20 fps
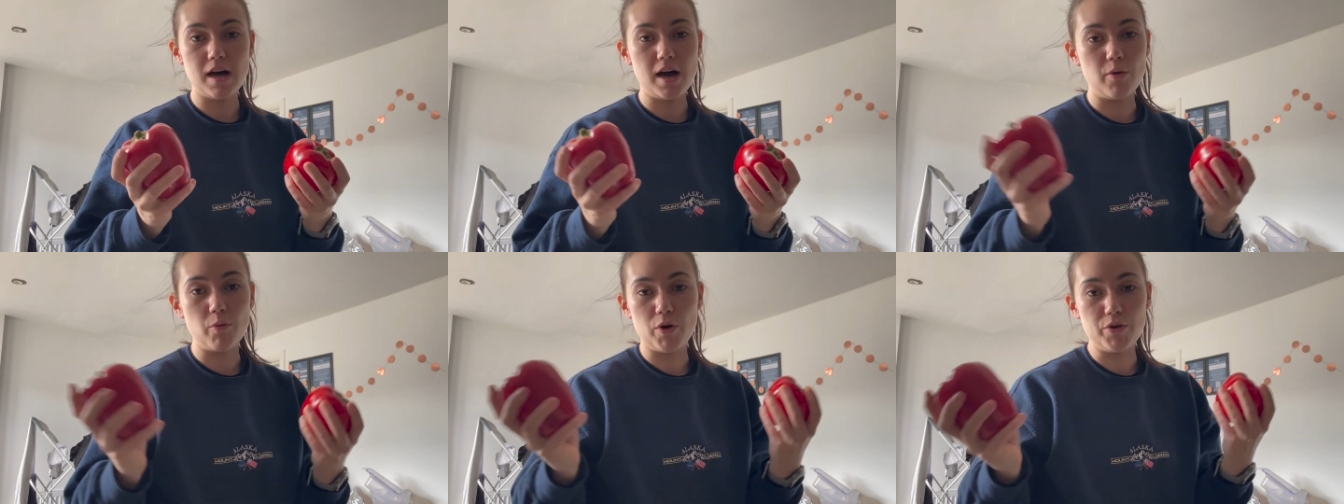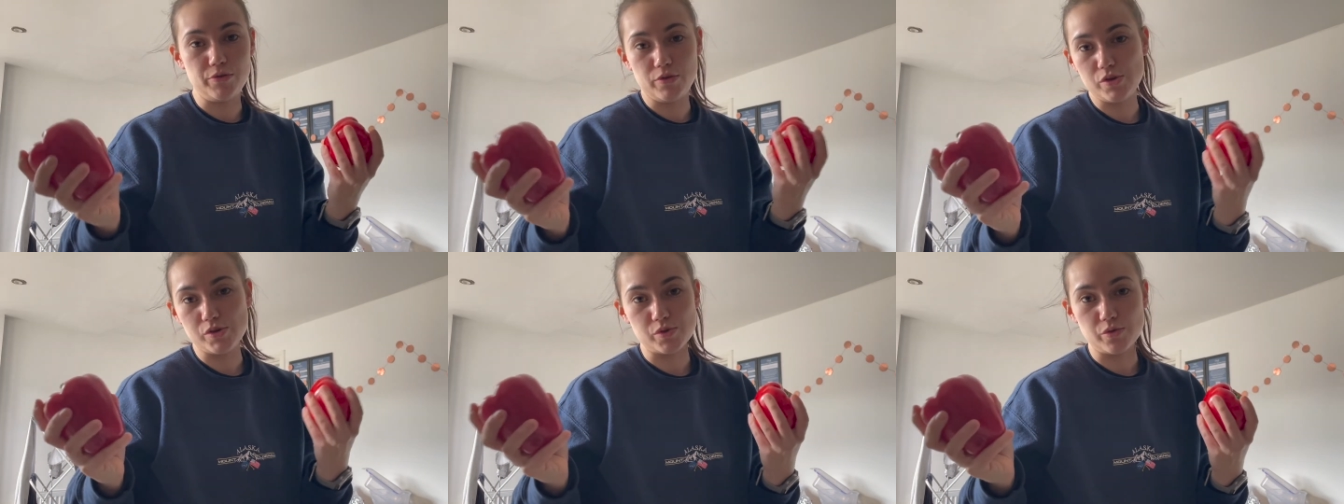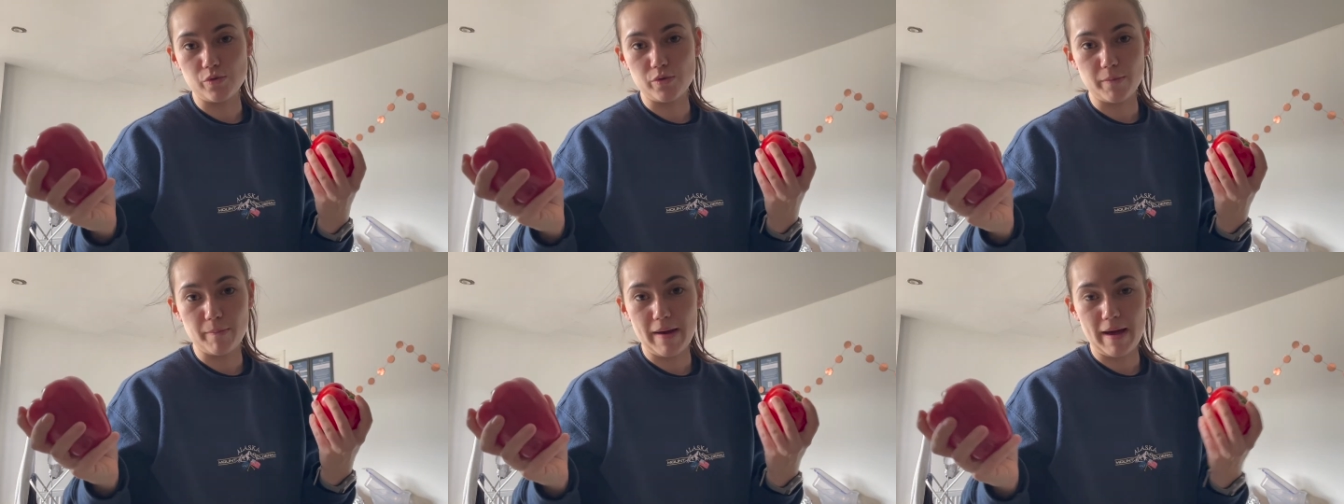I won't use
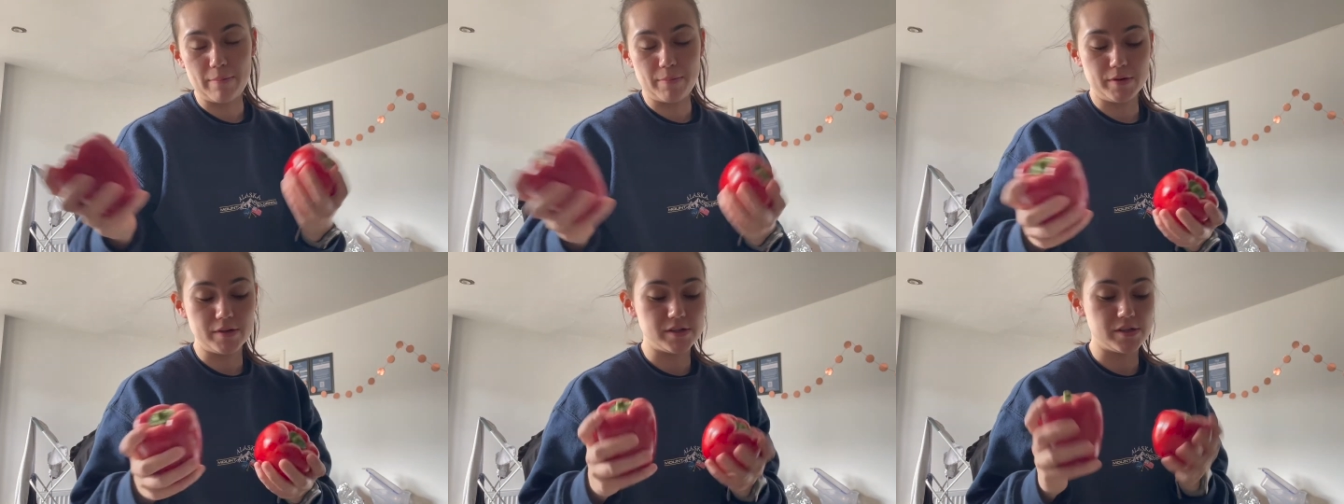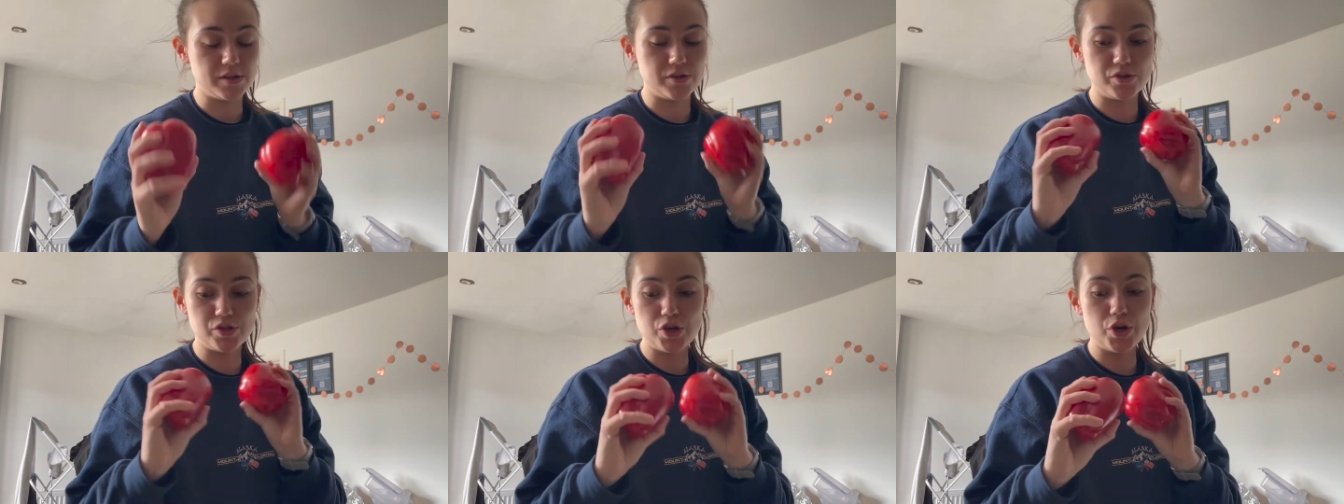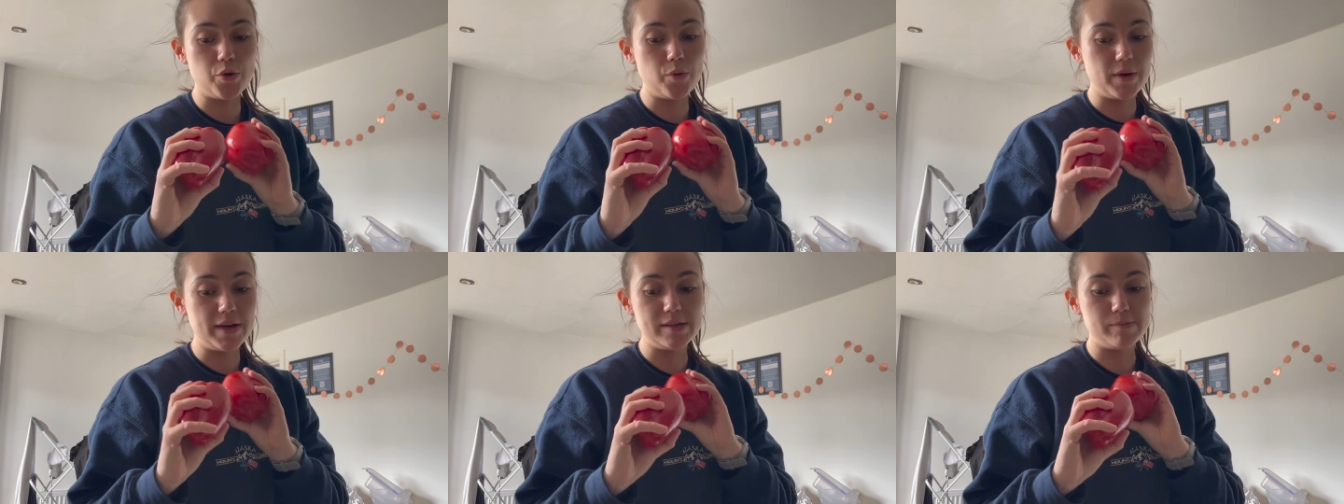all the peppers. So
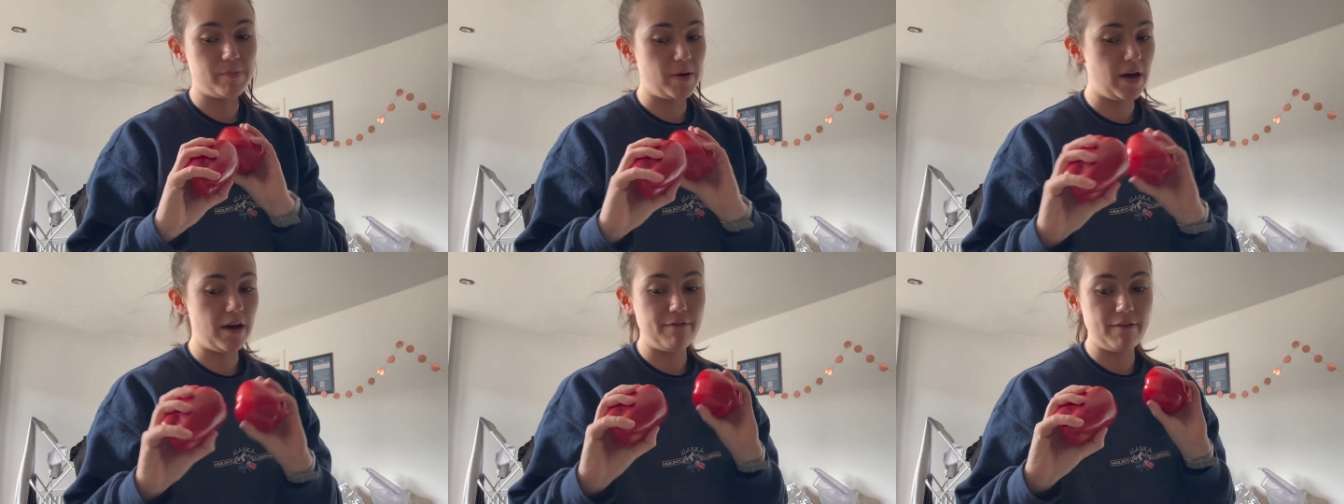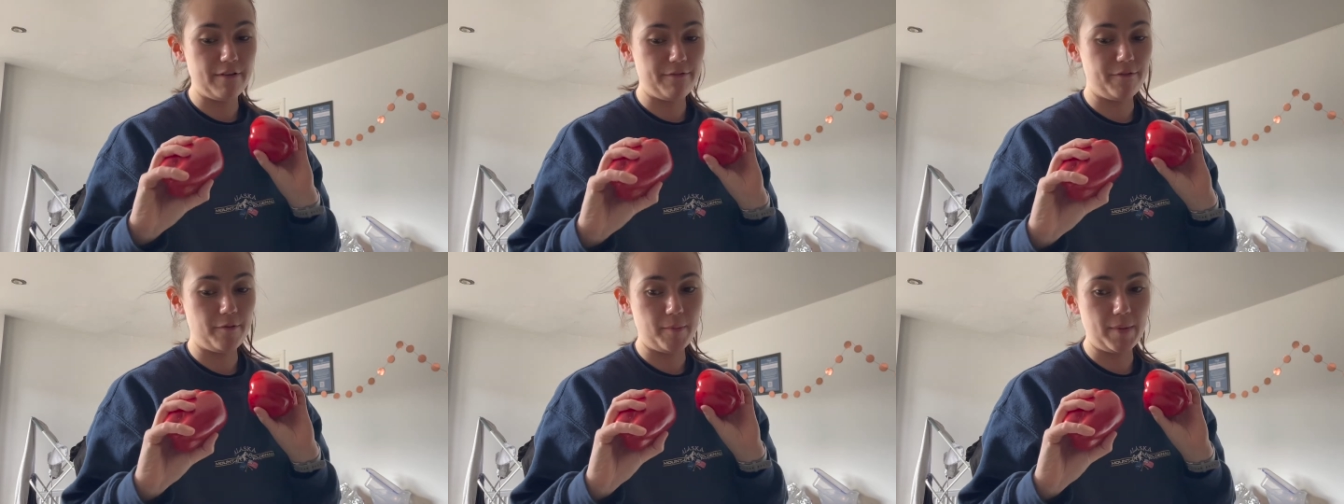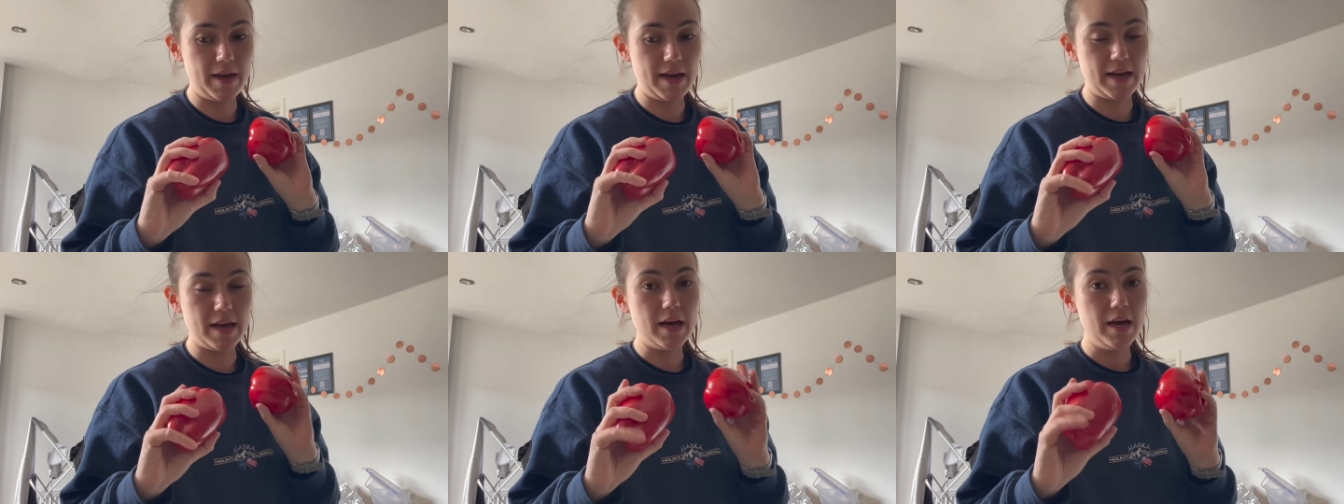two is perfect for
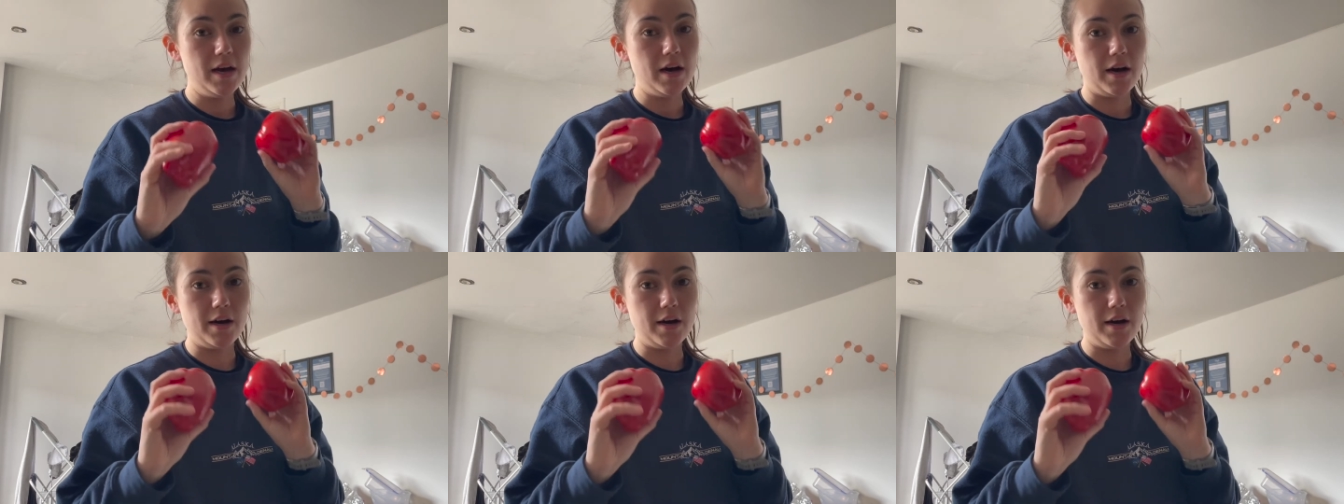me.